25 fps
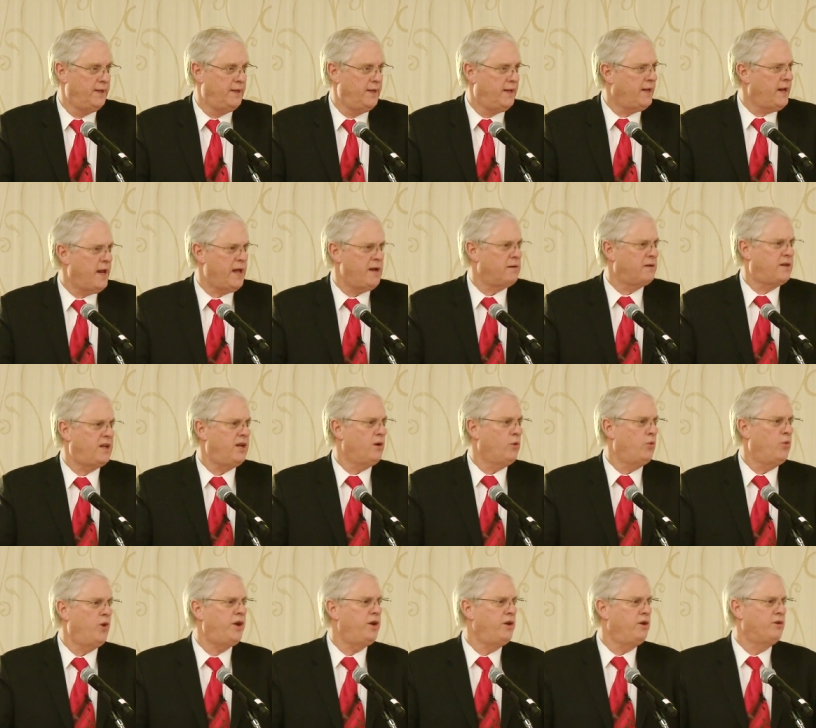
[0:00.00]
And I don't care
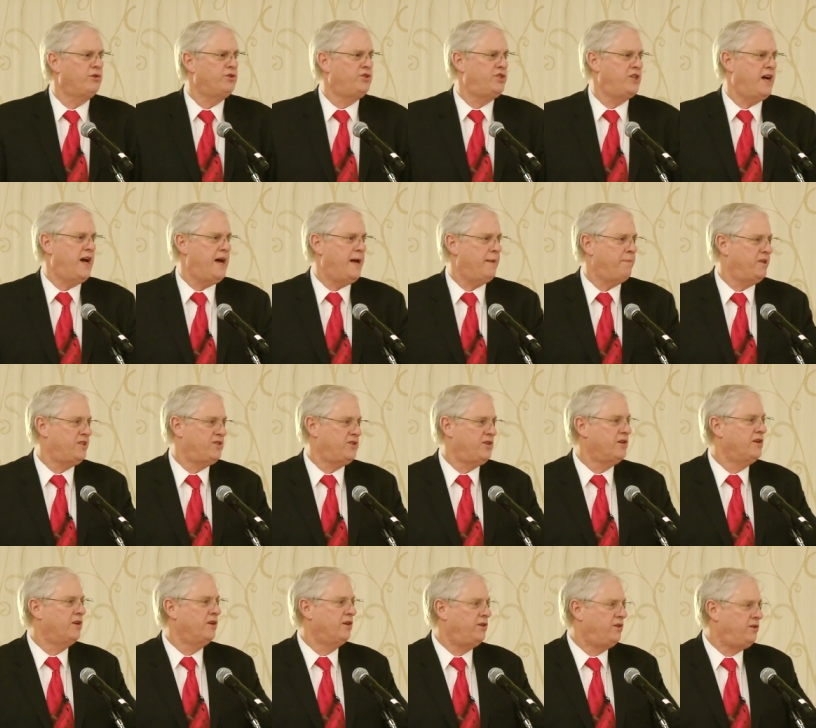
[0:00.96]
what your job is
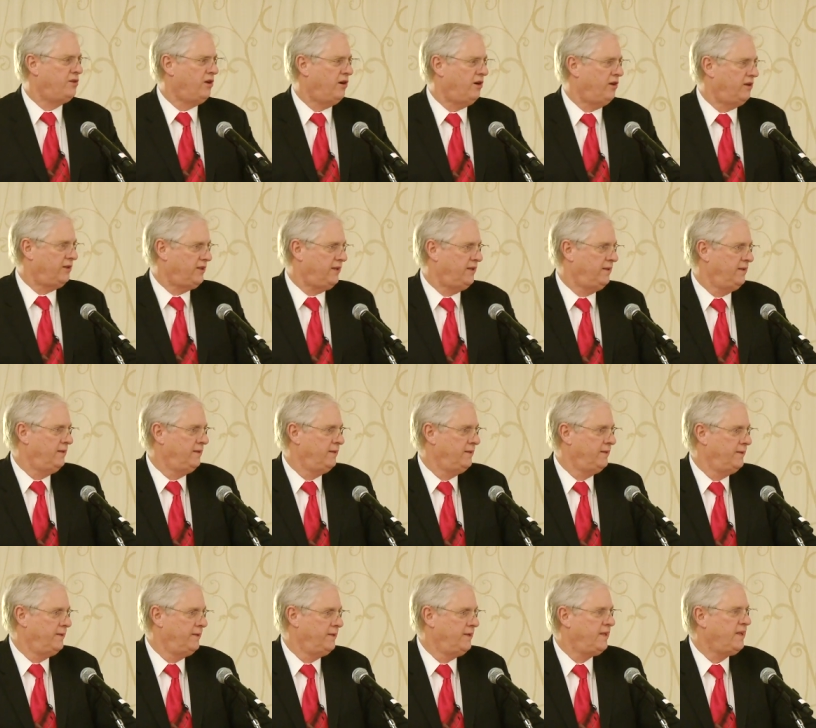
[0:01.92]
as an adult,
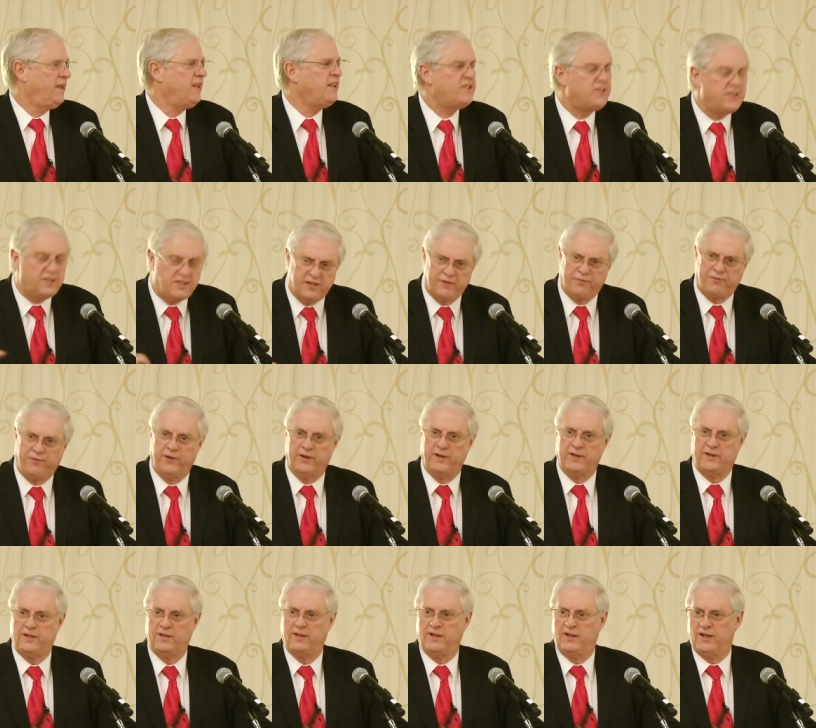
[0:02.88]
it's different
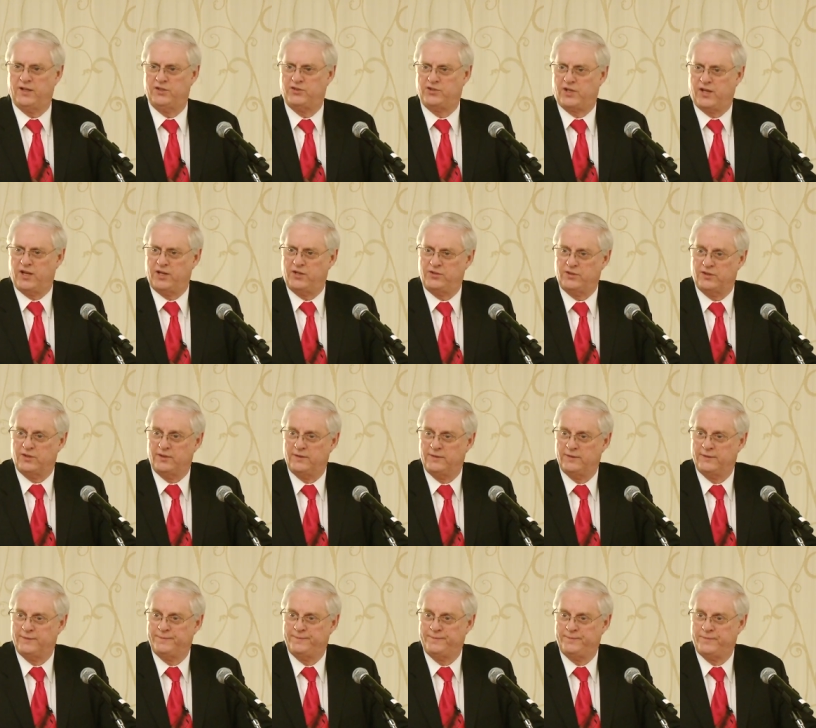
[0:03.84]
in education.
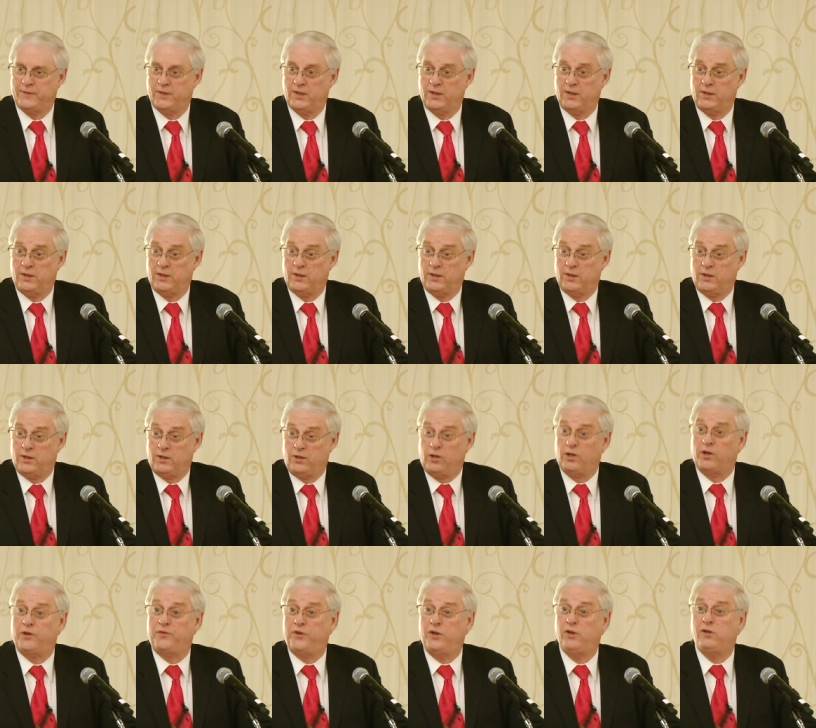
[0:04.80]
You
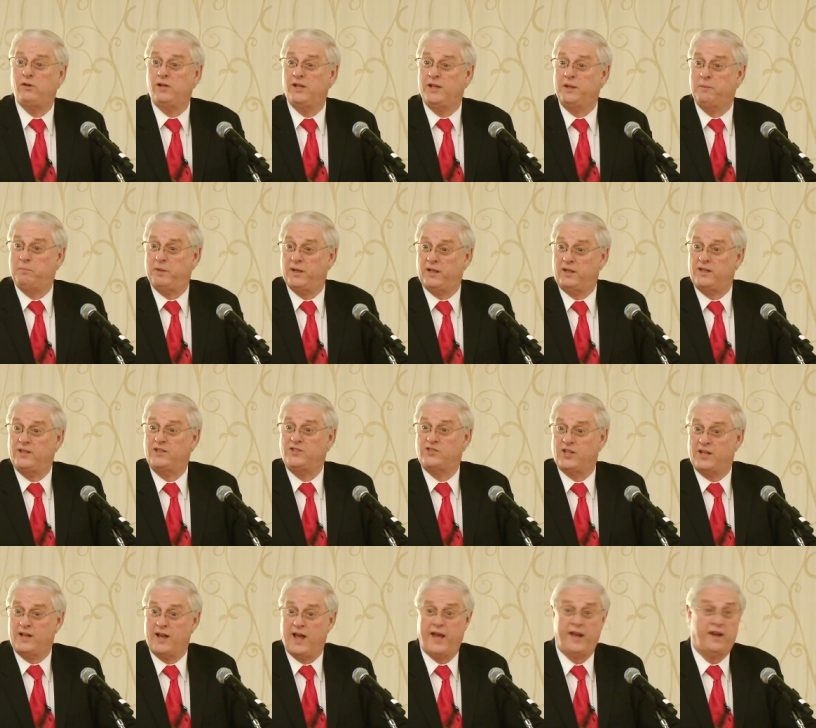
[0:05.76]
know, if you clean buildings
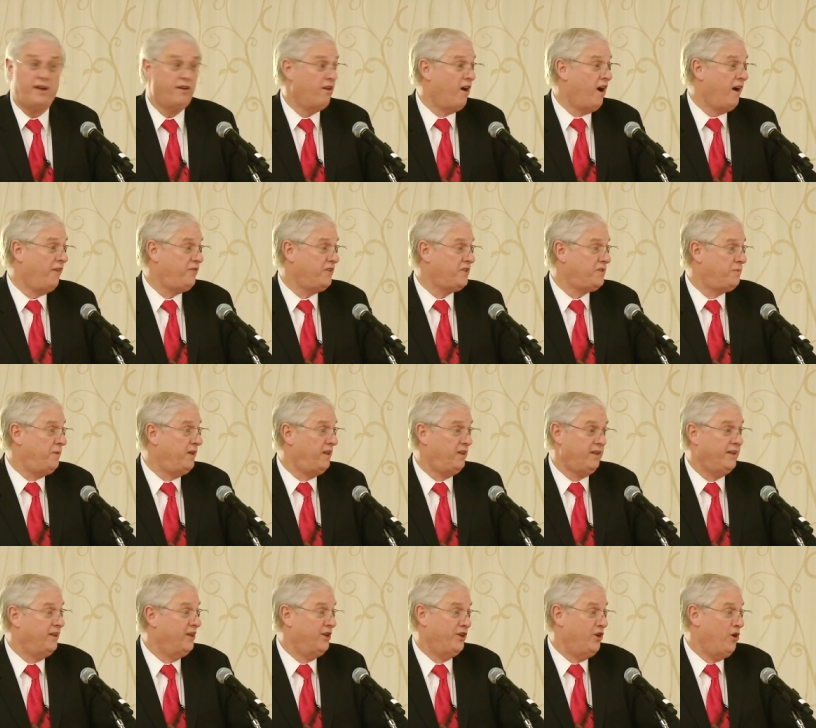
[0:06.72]
at night, an office
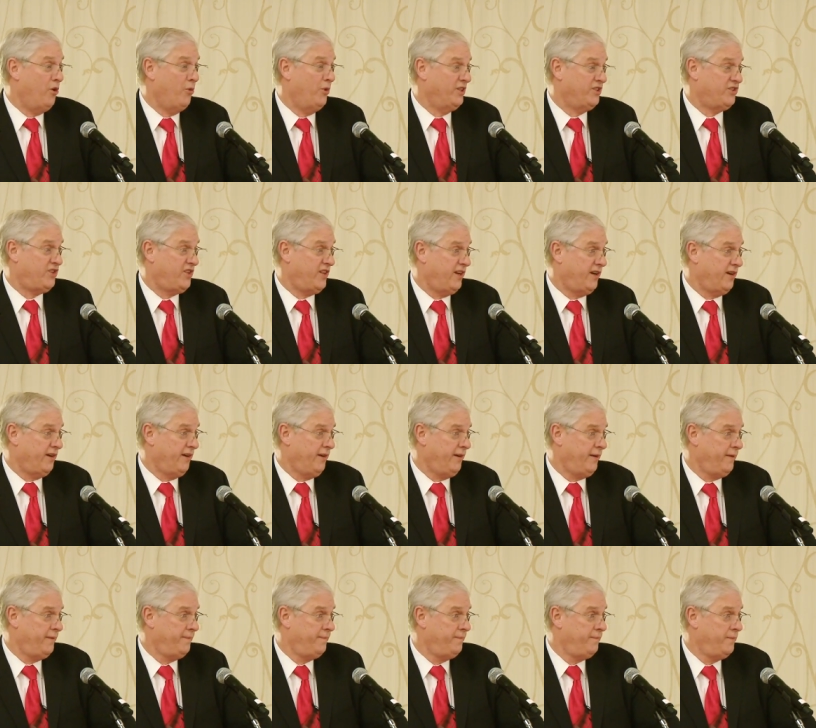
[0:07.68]
building, and no one's there,
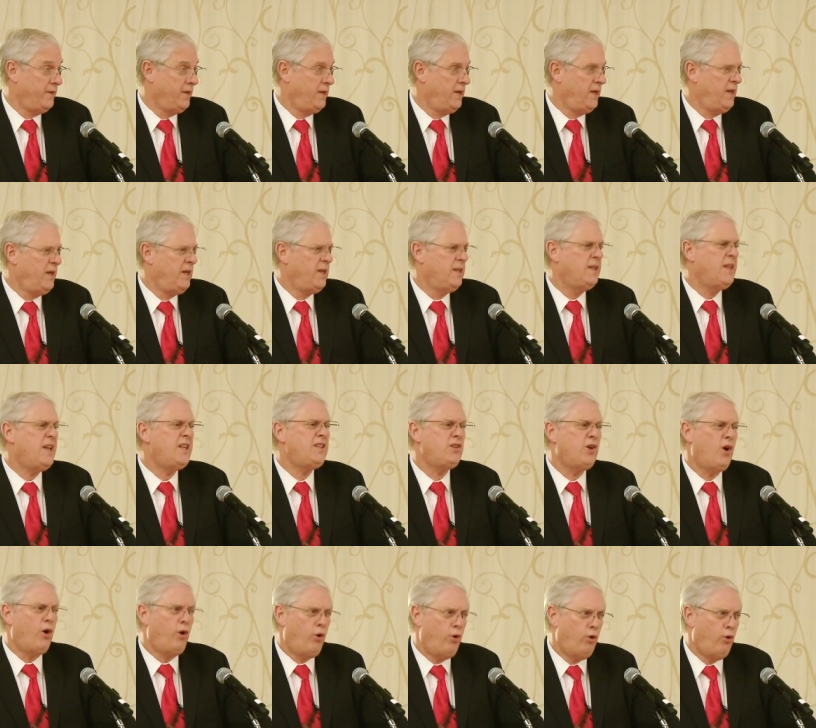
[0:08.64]
that's a
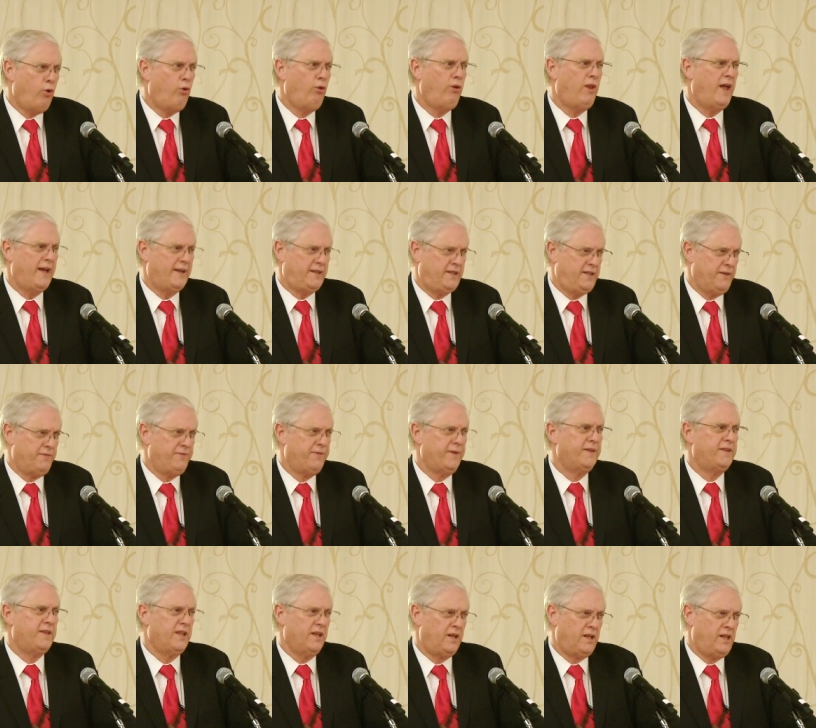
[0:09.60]
whole lot
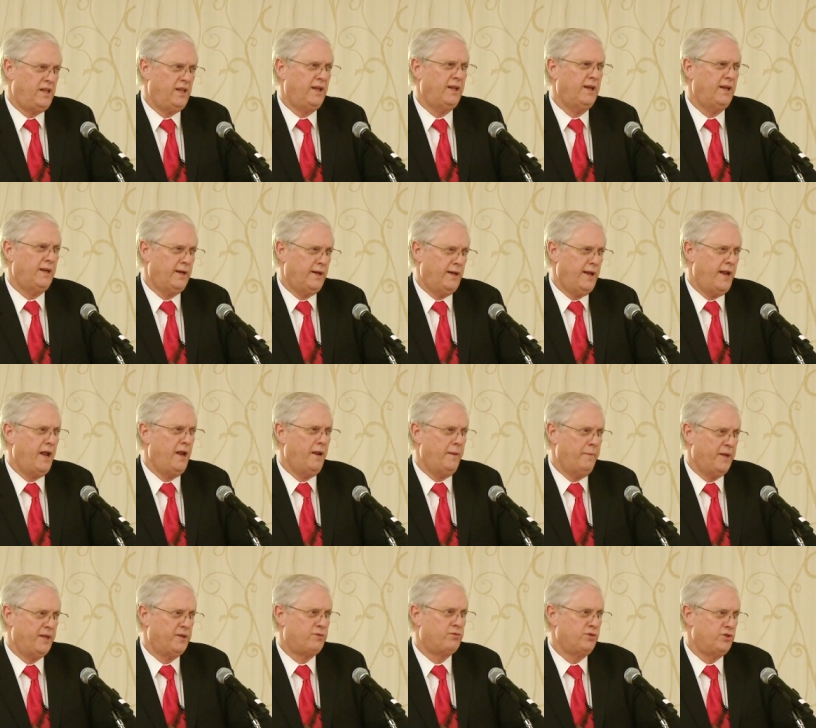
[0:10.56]
different than cleaning an
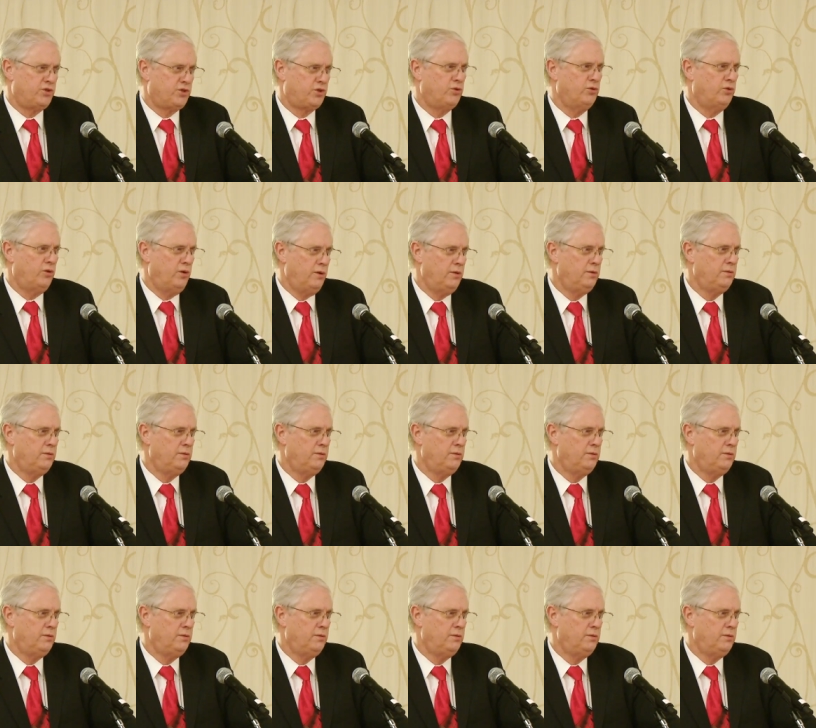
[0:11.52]
elementary school.